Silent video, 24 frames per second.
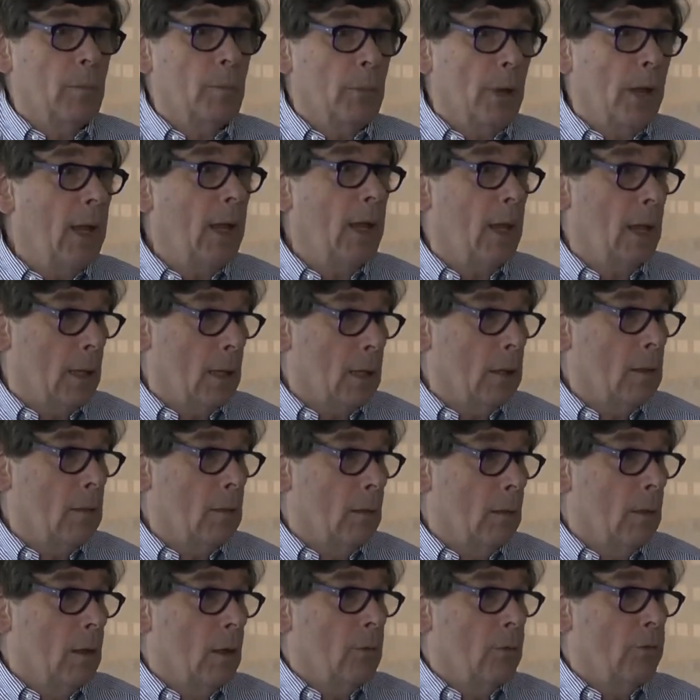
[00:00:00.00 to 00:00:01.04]
pay
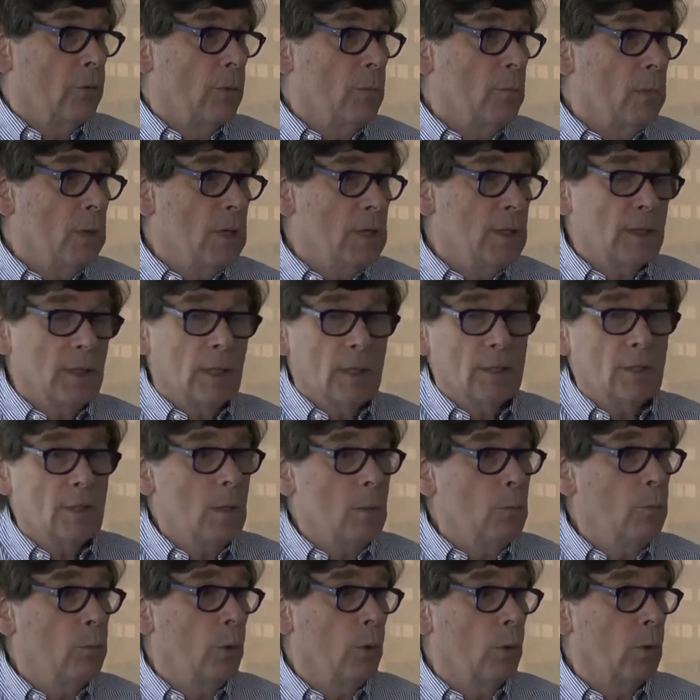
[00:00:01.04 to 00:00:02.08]
for me to get an
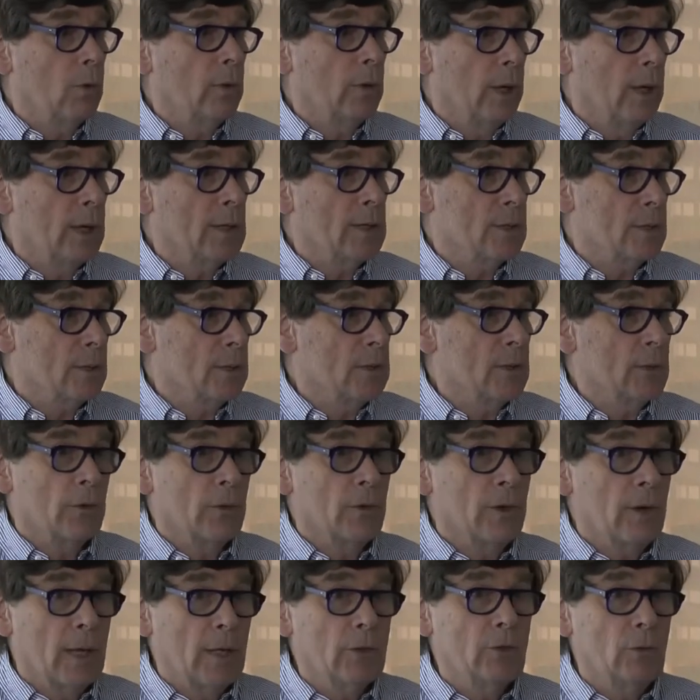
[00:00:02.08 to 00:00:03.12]
import license
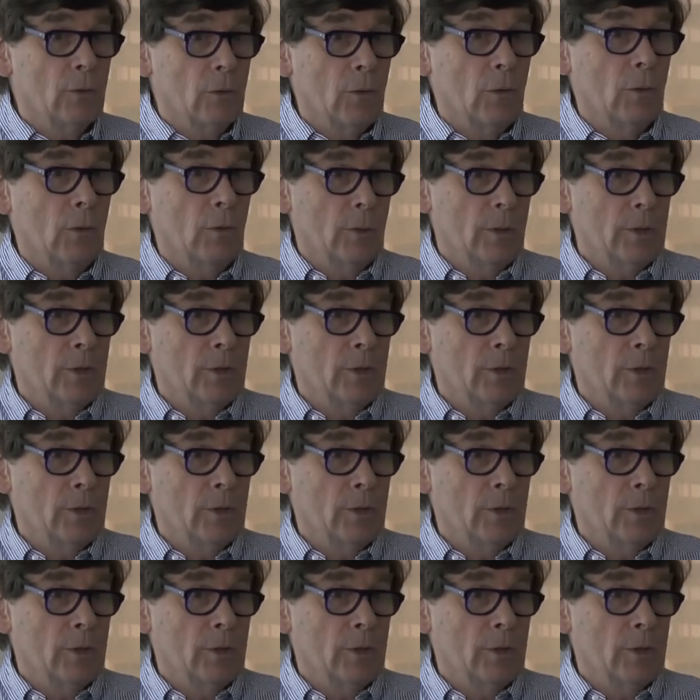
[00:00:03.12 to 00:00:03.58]
for Adderall,